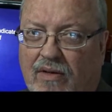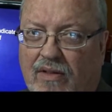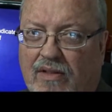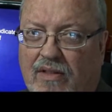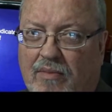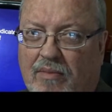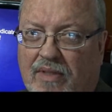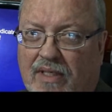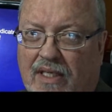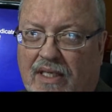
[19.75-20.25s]
here at
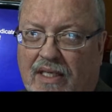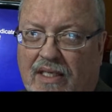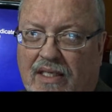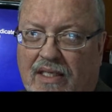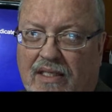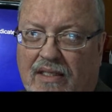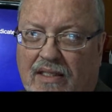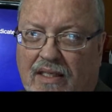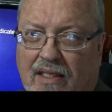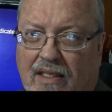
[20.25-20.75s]
the
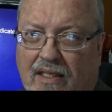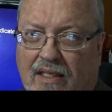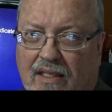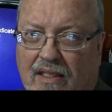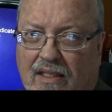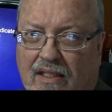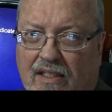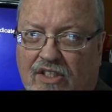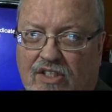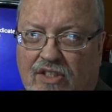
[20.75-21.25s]
beginning that in
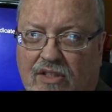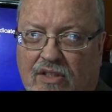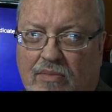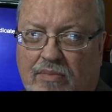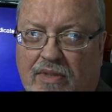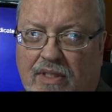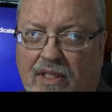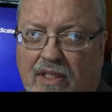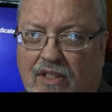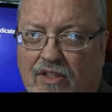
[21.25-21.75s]
addition to
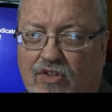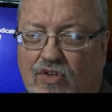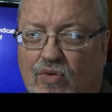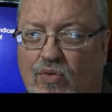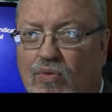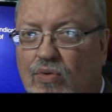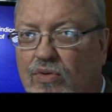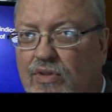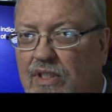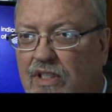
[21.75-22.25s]
being a
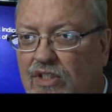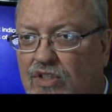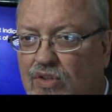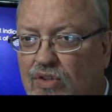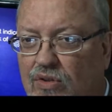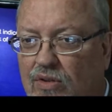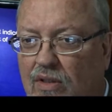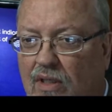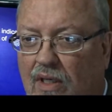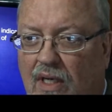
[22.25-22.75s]
school
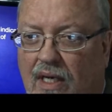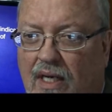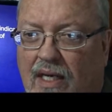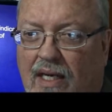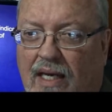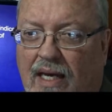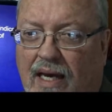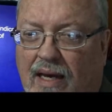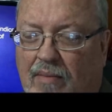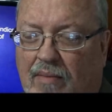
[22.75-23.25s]
teacher,
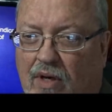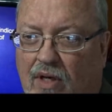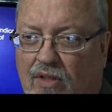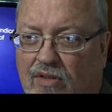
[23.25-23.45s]
I'm